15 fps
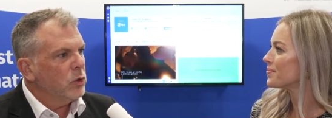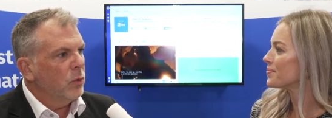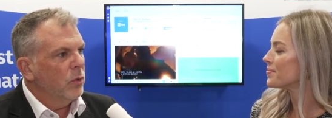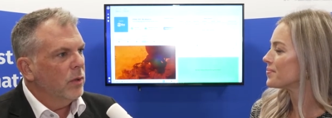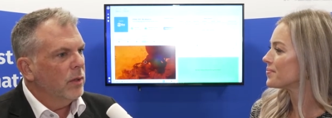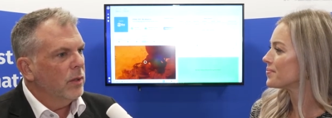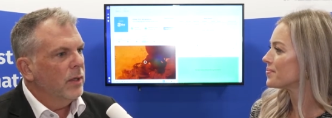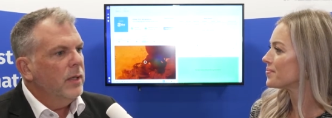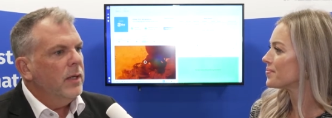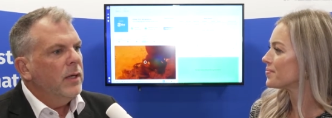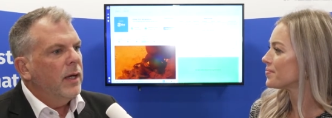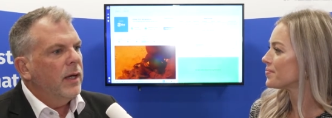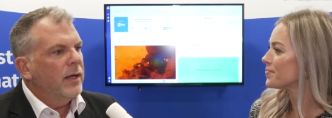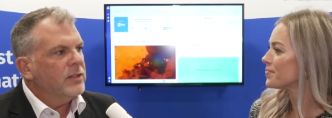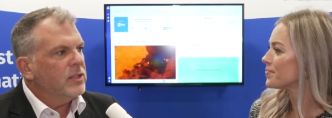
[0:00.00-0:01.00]
Speaker 1: or
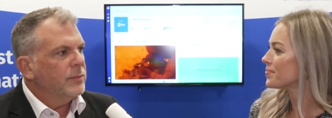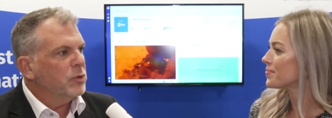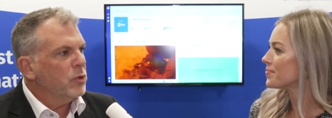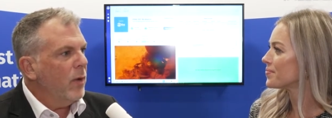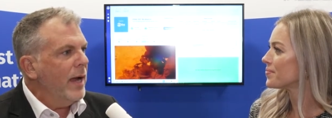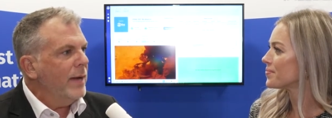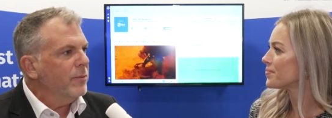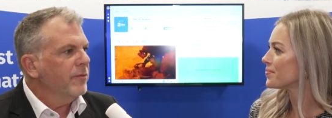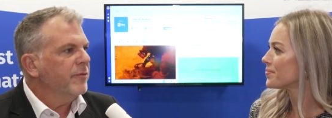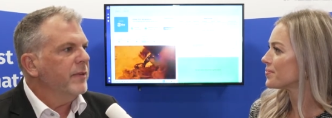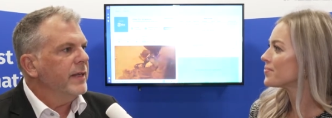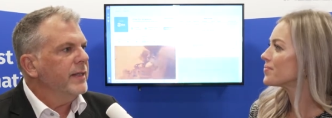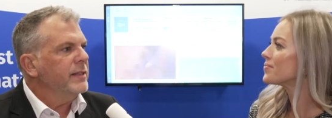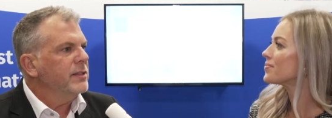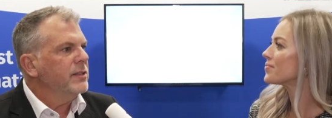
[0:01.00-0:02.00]
uh, subscriber
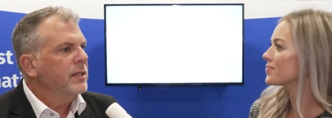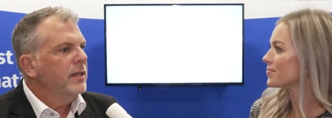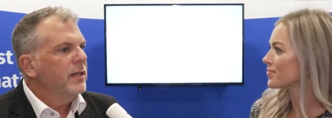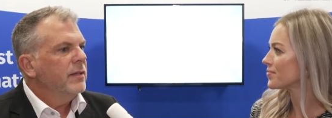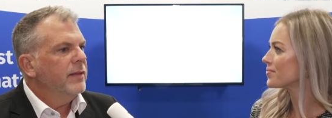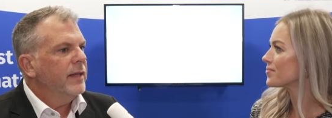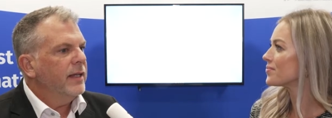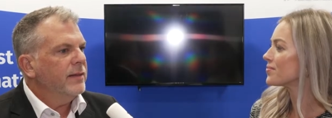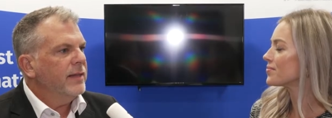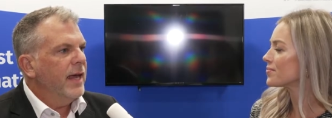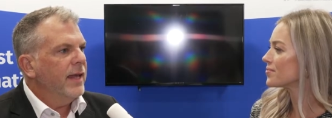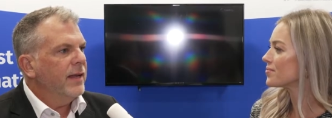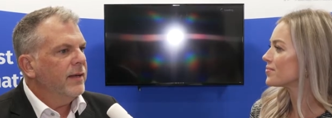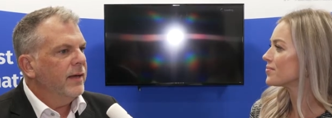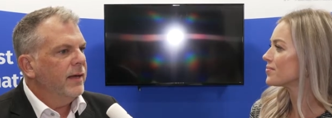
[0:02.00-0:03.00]
fees that
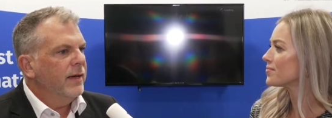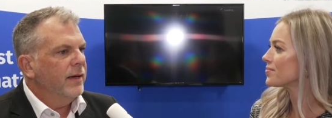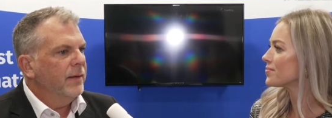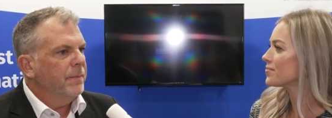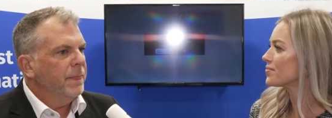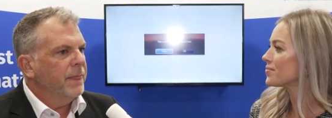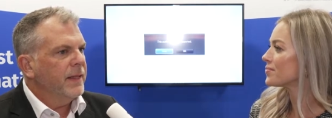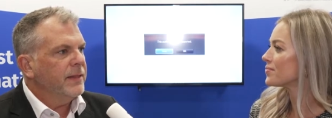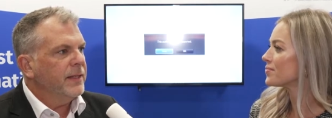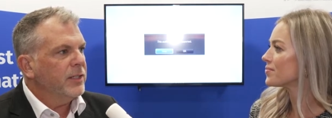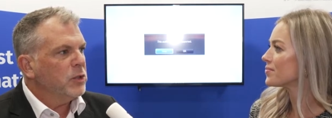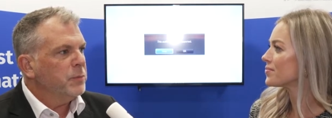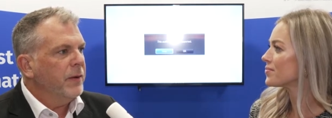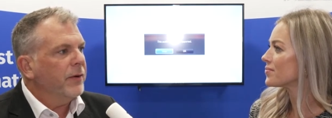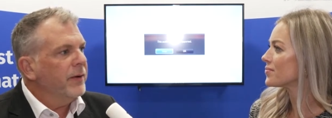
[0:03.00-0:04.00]
that um, that the
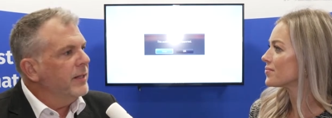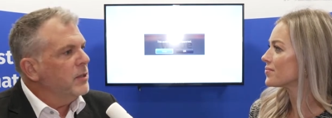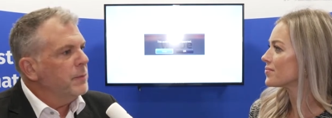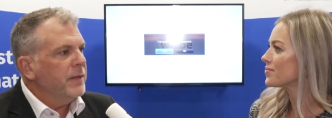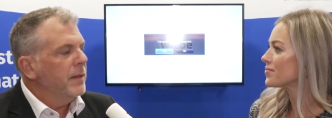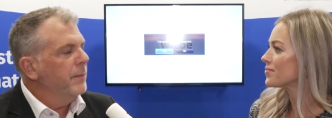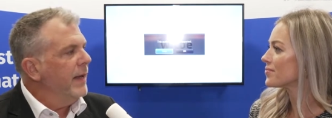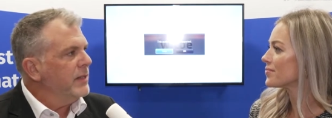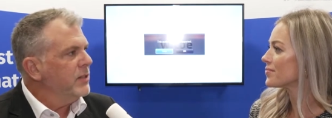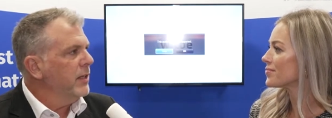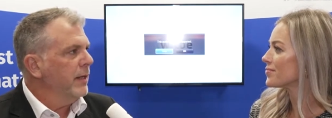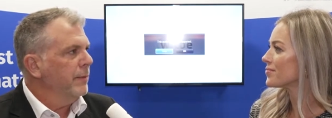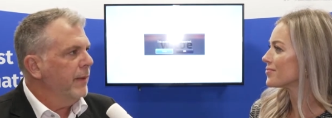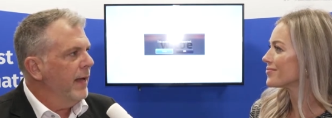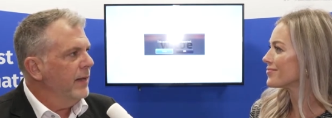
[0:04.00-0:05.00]
experience be the best it
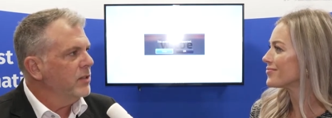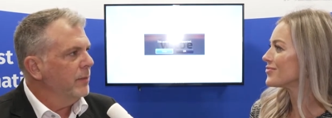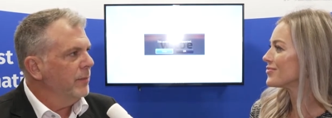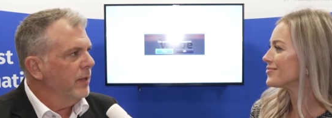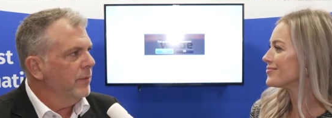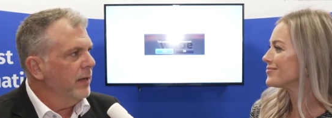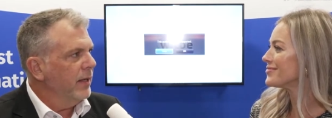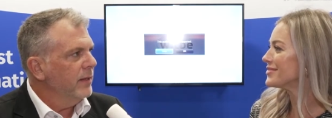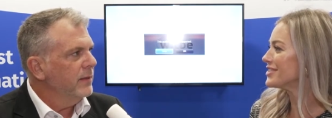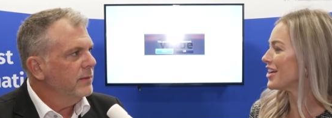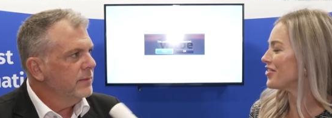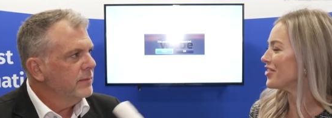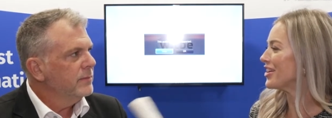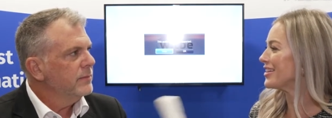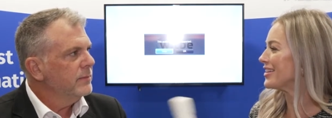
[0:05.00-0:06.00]
can possibly be.
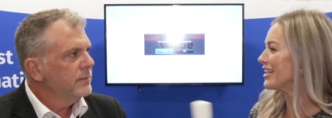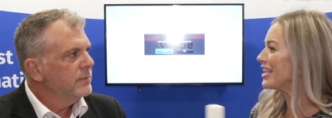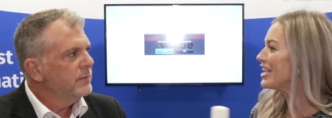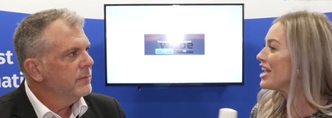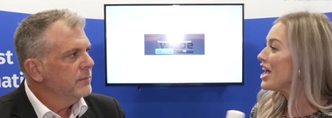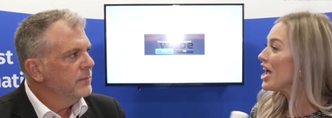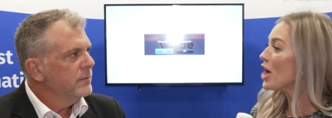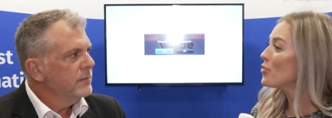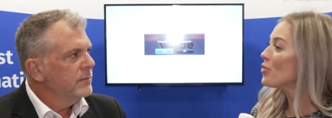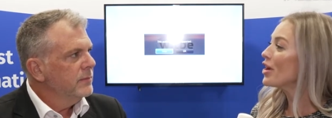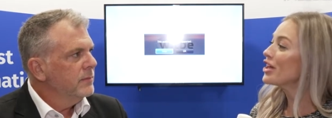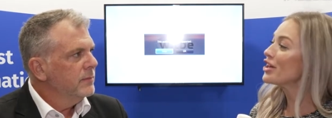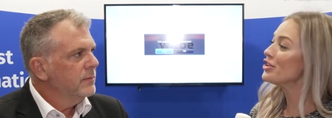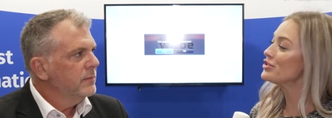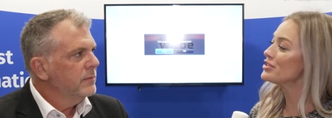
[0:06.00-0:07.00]
Speaker 2: Definitely. And what
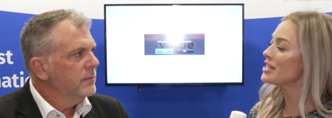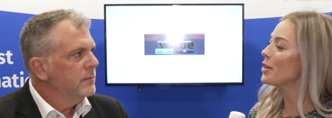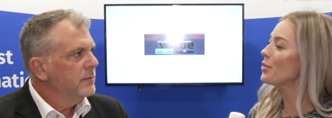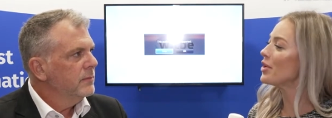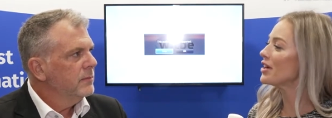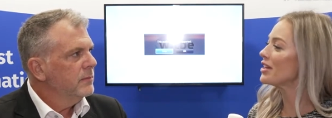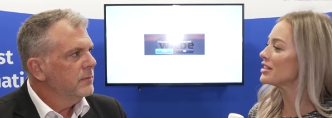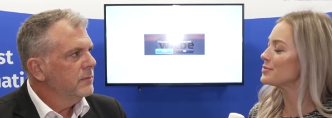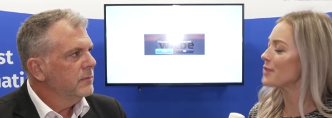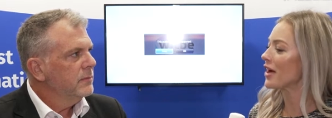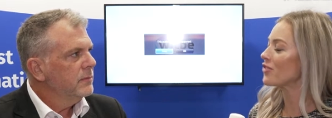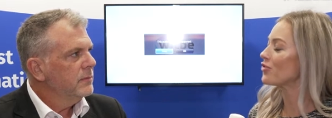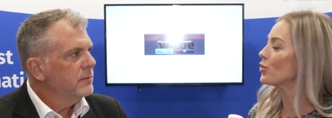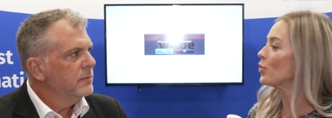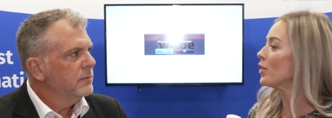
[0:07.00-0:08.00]
could you say we could
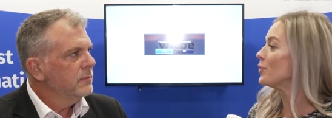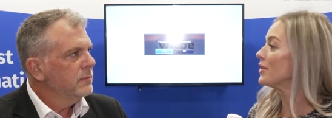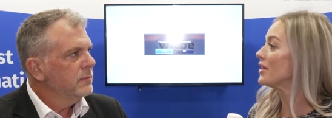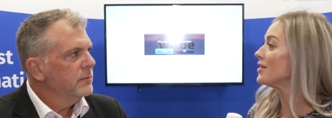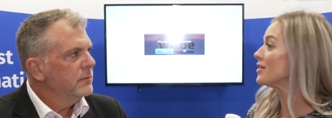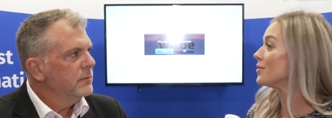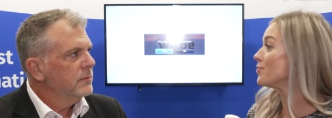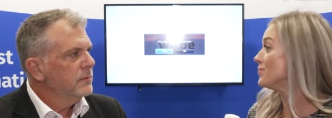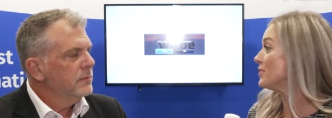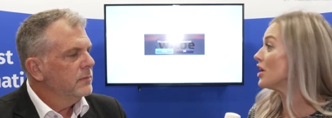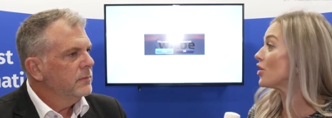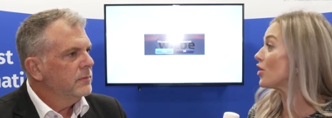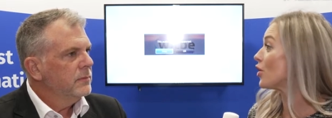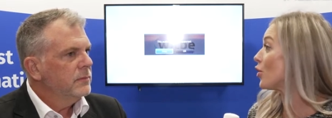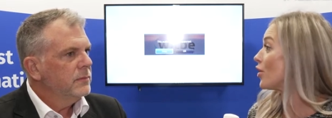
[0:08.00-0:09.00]
expect from Witbe in the
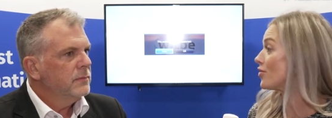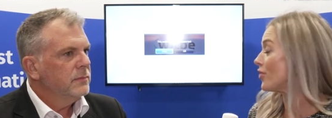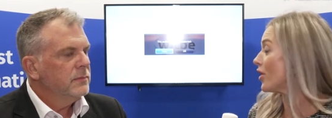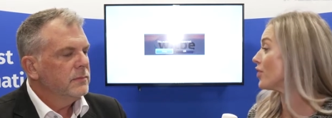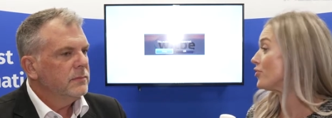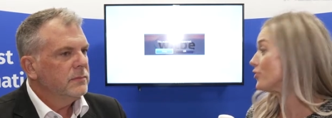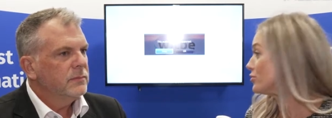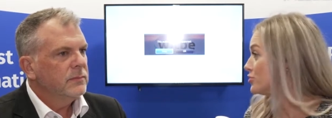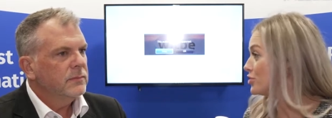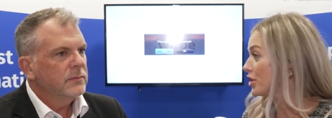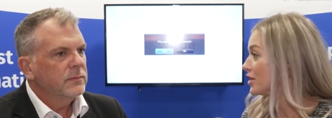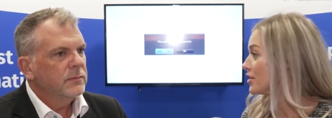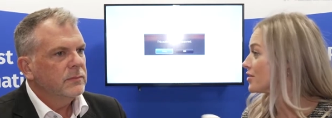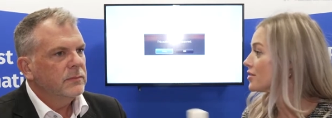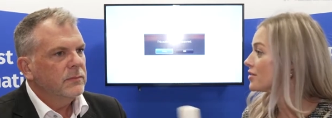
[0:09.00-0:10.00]
near or far
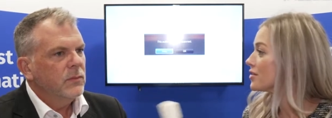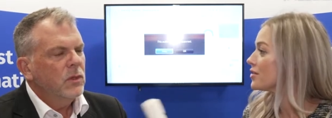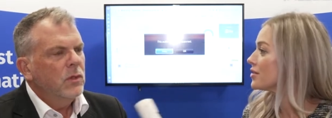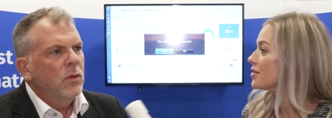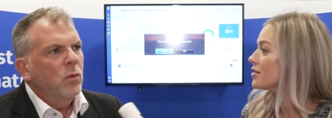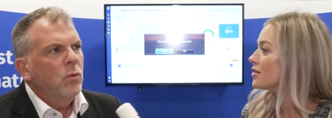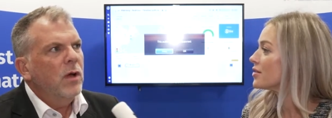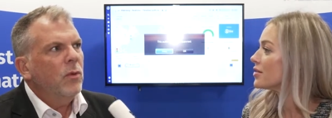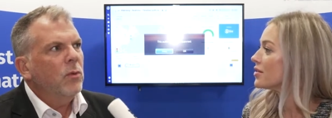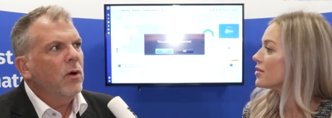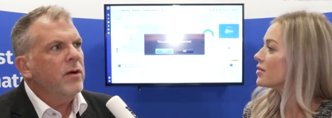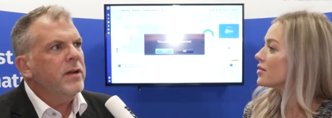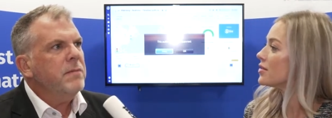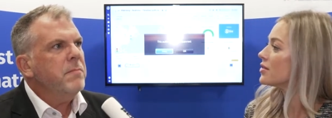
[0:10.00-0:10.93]
future?
Speaker 1: Well, we're already